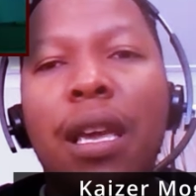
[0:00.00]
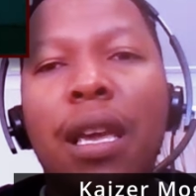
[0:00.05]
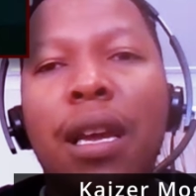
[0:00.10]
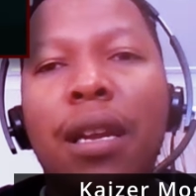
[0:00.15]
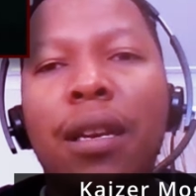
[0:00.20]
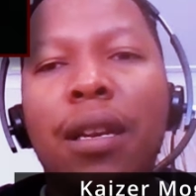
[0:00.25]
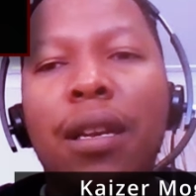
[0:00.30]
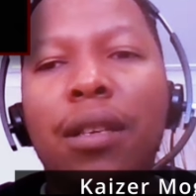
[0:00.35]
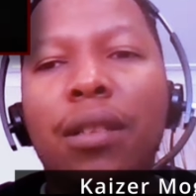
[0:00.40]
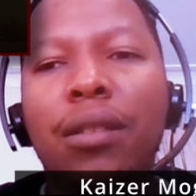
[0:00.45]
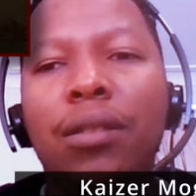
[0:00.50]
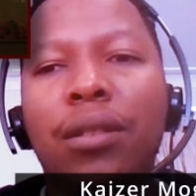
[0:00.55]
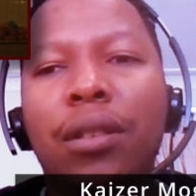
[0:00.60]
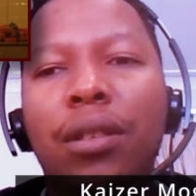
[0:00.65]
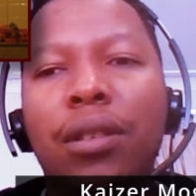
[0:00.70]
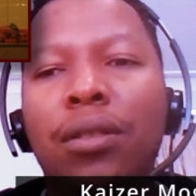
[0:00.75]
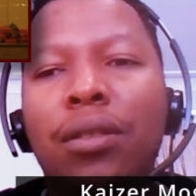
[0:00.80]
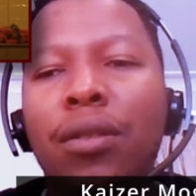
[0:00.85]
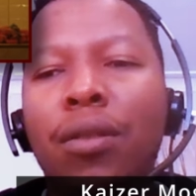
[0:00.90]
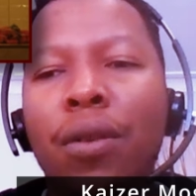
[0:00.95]
Ayanda,
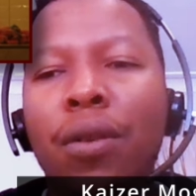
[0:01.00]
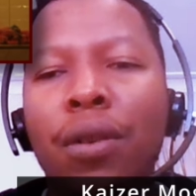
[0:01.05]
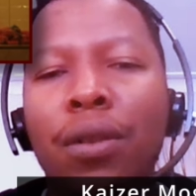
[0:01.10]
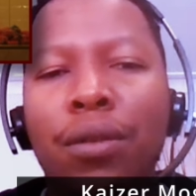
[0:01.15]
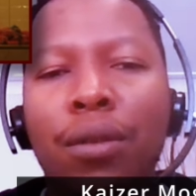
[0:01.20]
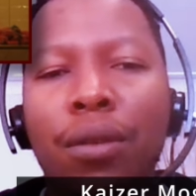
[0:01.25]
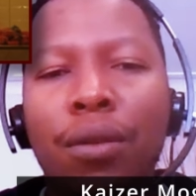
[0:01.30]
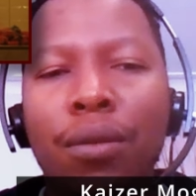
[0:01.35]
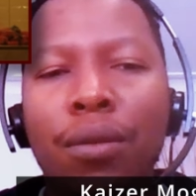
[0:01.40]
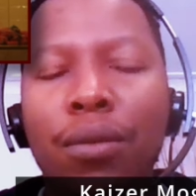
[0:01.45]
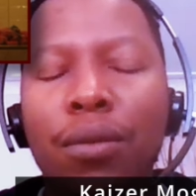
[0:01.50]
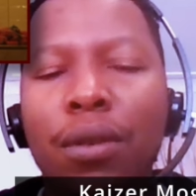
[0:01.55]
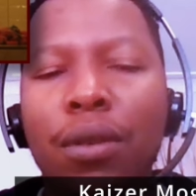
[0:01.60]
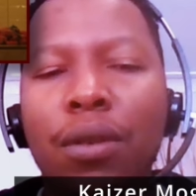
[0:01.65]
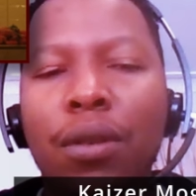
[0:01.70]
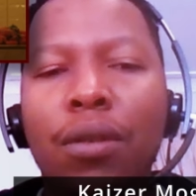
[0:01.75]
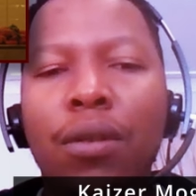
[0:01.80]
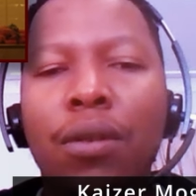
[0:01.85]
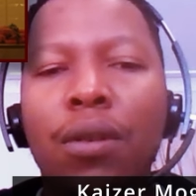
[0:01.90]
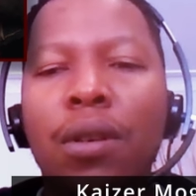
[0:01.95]
is going through, you
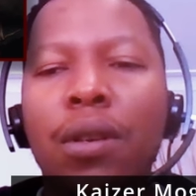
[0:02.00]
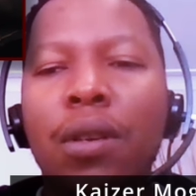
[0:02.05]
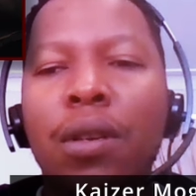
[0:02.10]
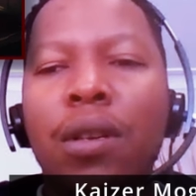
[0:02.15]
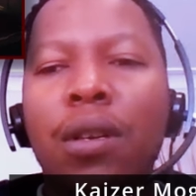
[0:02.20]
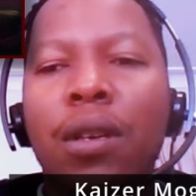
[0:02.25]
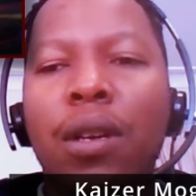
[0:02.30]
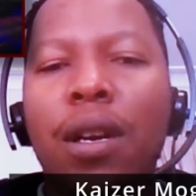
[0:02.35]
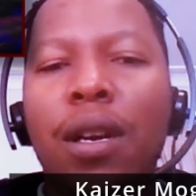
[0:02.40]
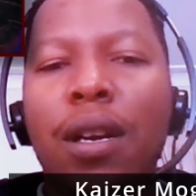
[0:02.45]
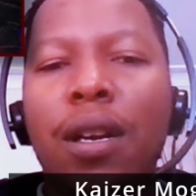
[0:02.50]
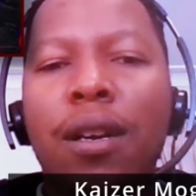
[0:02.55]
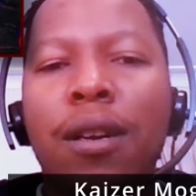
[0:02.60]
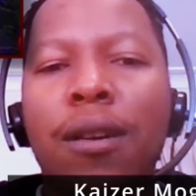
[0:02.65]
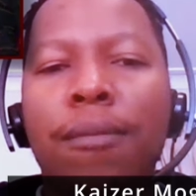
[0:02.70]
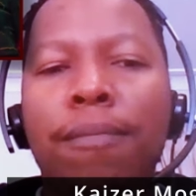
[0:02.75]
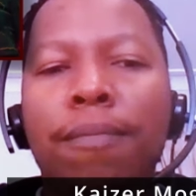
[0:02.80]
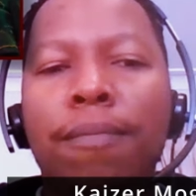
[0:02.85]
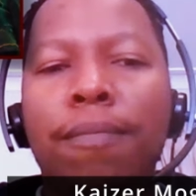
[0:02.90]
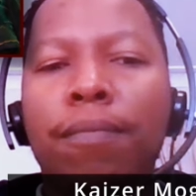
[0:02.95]

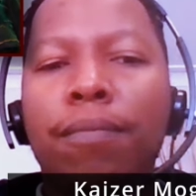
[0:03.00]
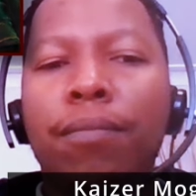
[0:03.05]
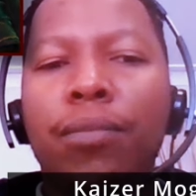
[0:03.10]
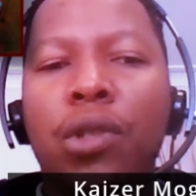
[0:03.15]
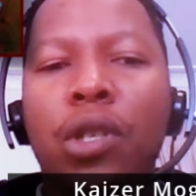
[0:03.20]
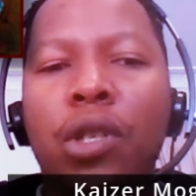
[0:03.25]
know.